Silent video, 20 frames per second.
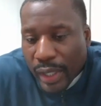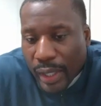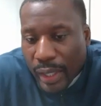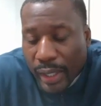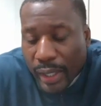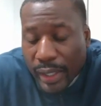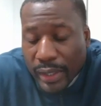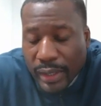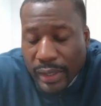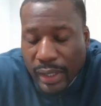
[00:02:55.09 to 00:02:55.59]

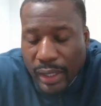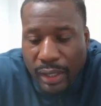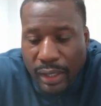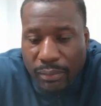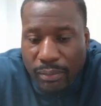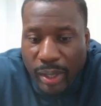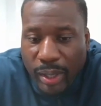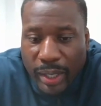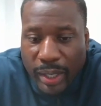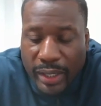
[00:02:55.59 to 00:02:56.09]
And,
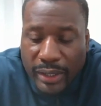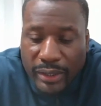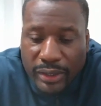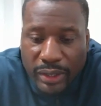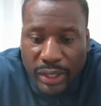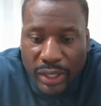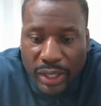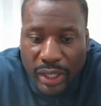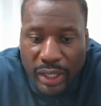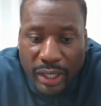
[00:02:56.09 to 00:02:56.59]
man,
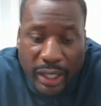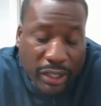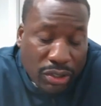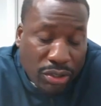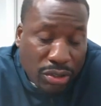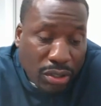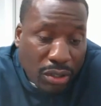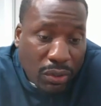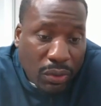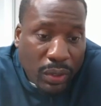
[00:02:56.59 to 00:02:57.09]
it's
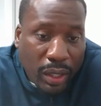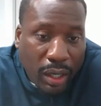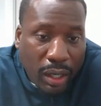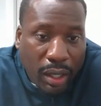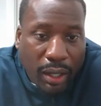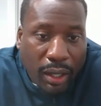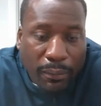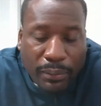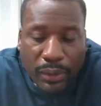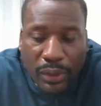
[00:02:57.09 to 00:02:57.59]
showing
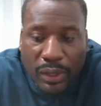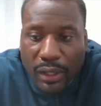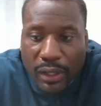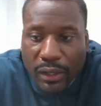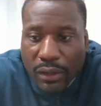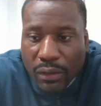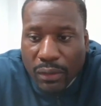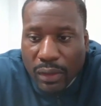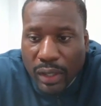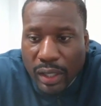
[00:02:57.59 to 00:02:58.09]
up. You
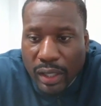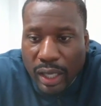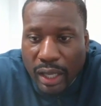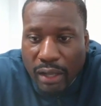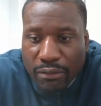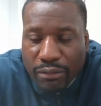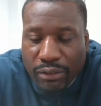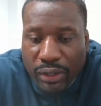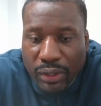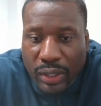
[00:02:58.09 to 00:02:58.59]
know,
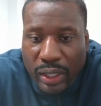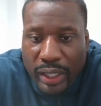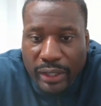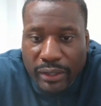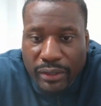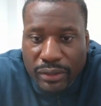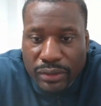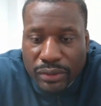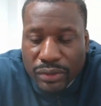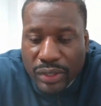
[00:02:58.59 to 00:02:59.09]
I felt
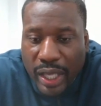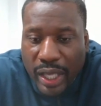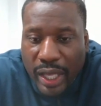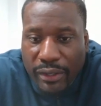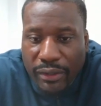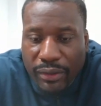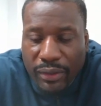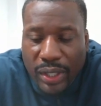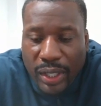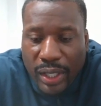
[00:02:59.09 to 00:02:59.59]
like on
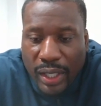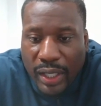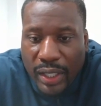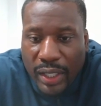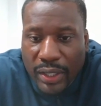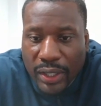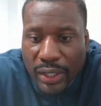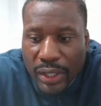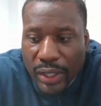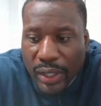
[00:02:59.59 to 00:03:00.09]

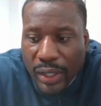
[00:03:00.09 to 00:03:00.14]
Saturday